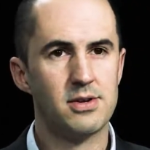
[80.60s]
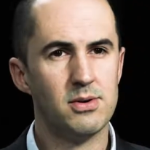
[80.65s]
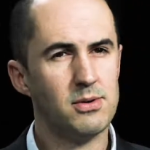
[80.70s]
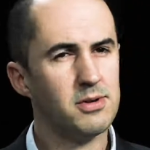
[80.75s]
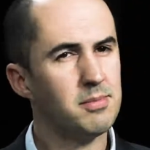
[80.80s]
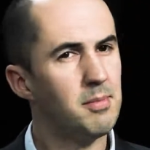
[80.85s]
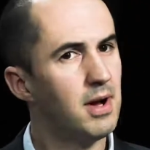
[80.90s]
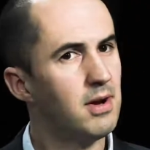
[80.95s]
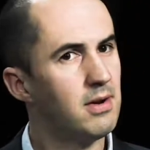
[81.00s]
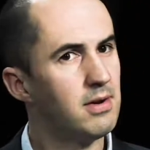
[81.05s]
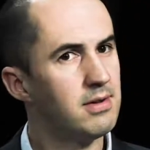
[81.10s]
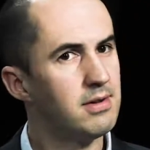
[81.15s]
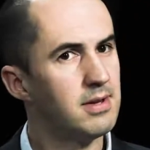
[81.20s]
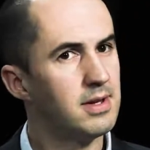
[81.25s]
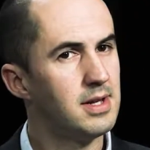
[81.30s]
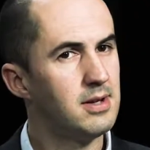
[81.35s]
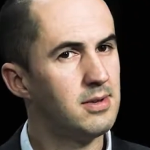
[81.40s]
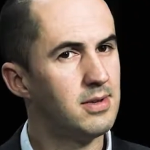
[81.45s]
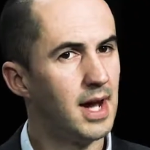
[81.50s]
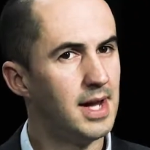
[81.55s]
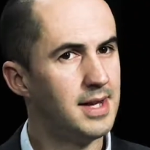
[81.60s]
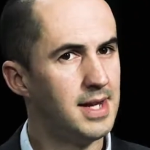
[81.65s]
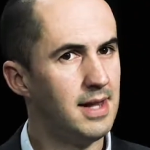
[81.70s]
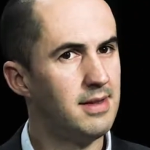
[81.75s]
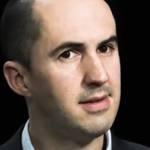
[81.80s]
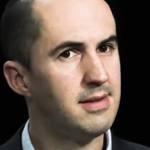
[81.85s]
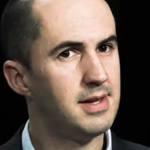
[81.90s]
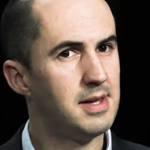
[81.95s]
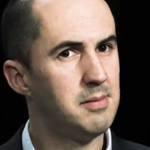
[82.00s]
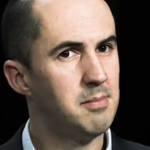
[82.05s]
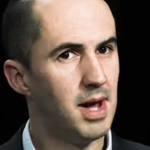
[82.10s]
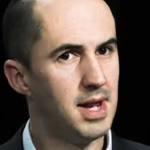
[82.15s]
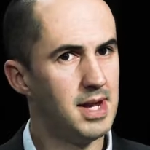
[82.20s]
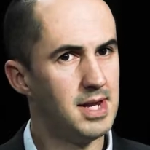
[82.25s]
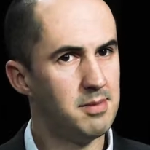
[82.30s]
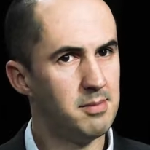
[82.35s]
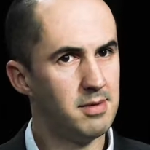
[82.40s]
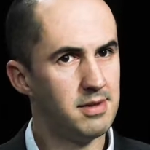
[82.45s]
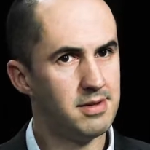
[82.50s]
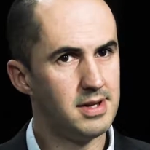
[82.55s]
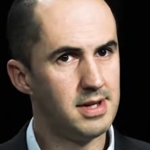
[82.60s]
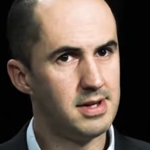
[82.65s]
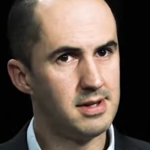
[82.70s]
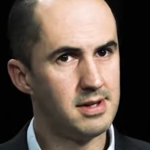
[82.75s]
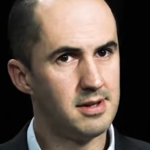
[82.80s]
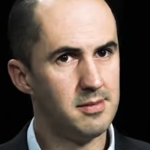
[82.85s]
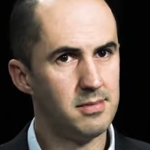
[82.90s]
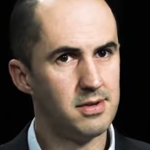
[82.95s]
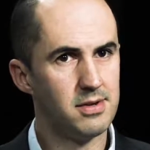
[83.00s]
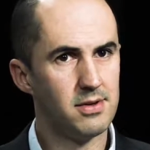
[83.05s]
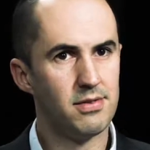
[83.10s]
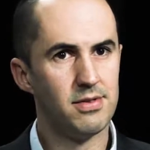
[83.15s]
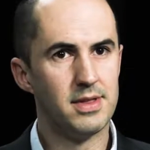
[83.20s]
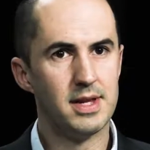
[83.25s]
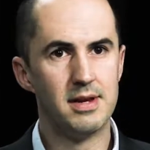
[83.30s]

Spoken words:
Schools might also use identity management systems